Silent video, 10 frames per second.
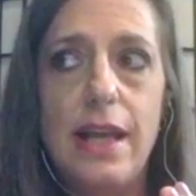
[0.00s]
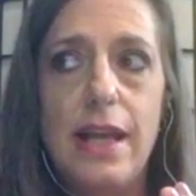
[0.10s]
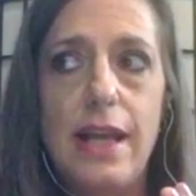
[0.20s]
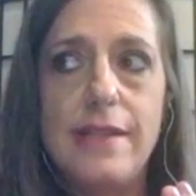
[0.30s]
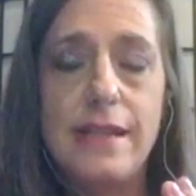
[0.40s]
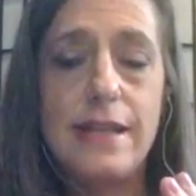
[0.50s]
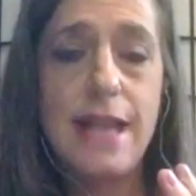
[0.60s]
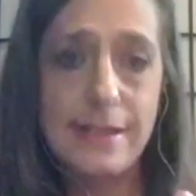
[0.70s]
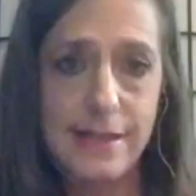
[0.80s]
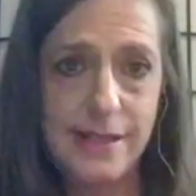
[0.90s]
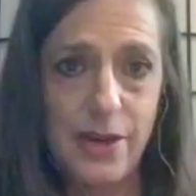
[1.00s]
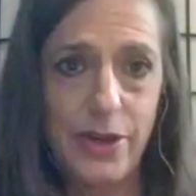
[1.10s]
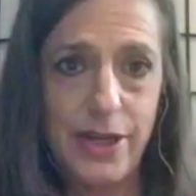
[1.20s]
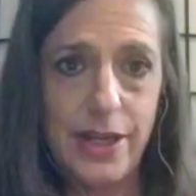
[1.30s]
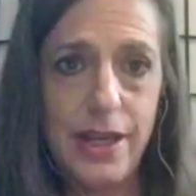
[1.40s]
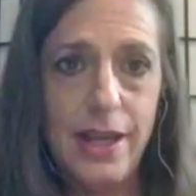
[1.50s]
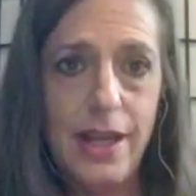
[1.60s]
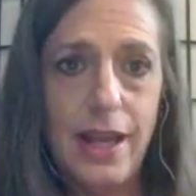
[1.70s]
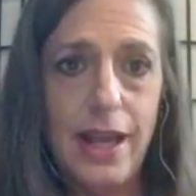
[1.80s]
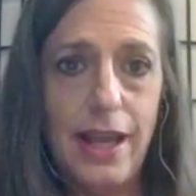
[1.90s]
Is it necessary?
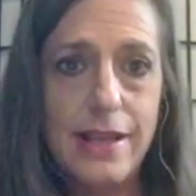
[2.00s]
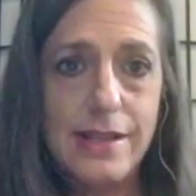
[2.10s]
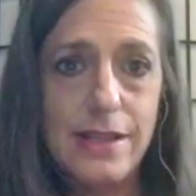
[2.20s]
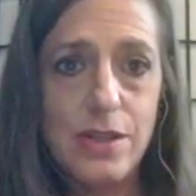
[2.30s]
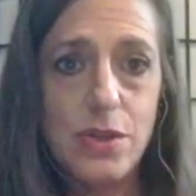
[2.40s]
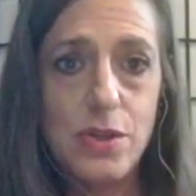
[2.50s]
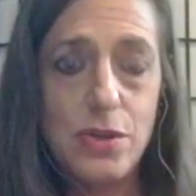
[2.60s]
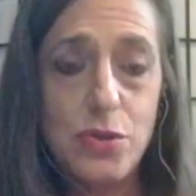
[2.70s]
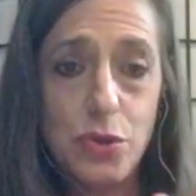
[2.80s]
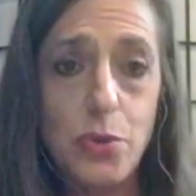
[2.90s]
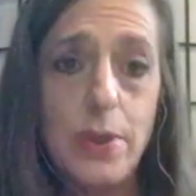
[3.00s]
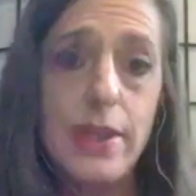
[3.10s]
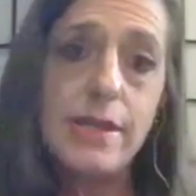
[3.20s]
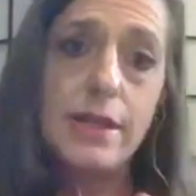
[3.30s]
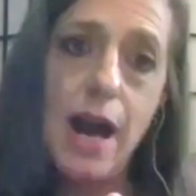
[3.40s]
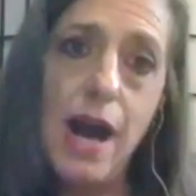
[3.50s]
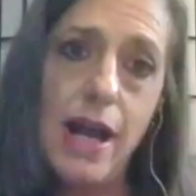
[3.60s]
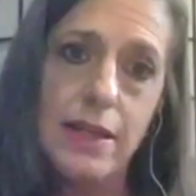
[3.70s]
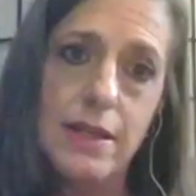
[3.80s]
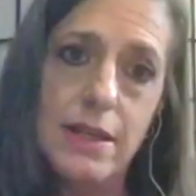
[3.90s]
Is it true? And is it kind?